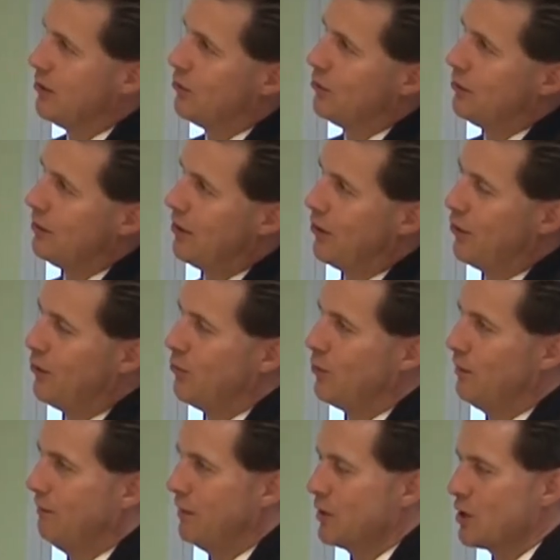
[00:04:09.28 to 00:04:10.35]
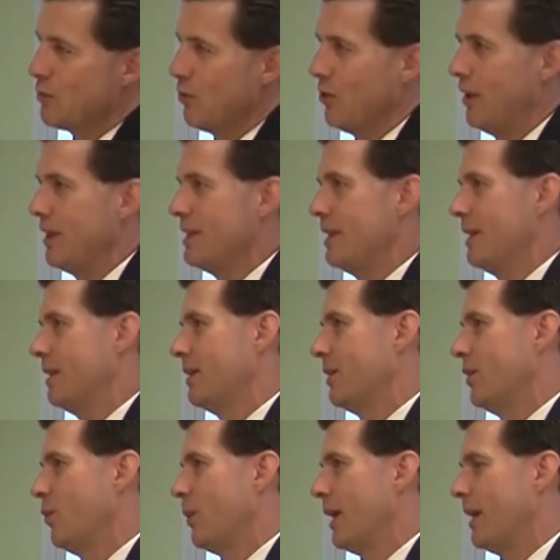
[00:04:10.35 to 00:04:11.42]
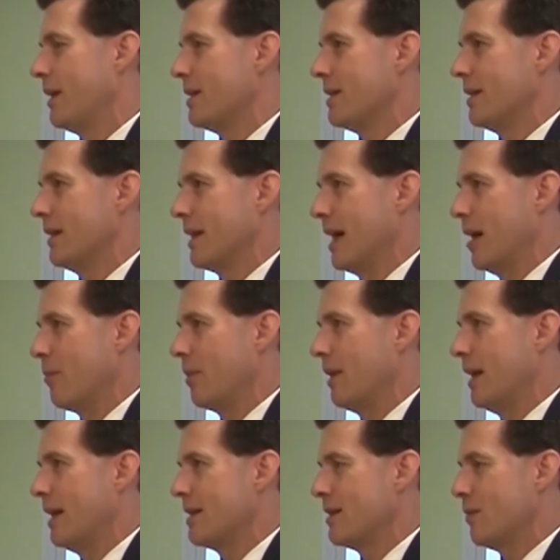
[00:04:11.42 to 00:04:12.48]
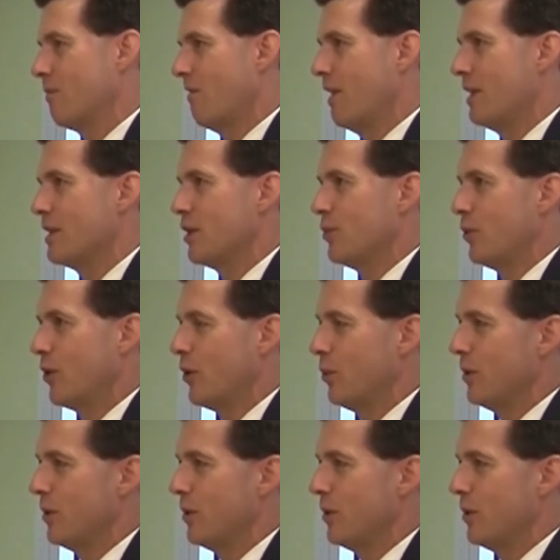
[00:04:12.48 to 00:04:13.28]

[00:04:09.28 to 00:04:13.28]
although we're exploiting a weakness in the capital asset pricing model,